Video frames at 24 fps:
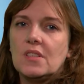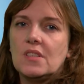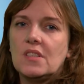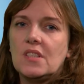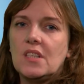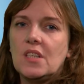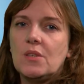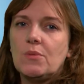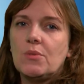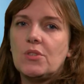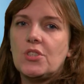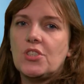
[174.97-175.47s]

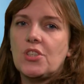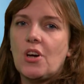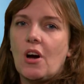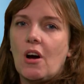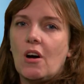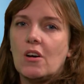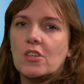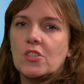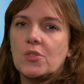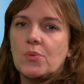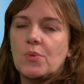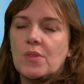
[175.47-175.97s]
D was
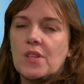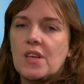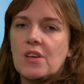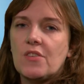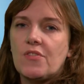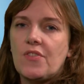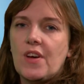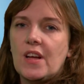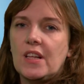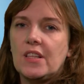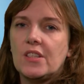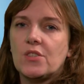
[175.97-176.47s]
charged with the
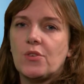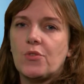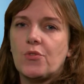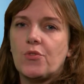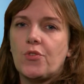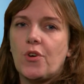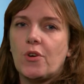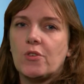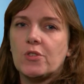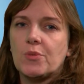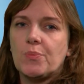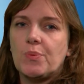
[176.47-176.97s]
offence of
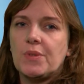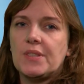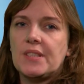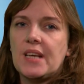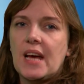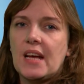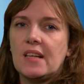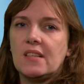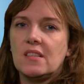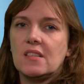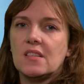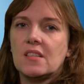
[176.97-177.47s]
false
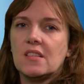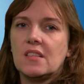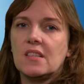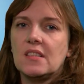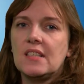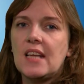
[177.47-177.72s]
pretence,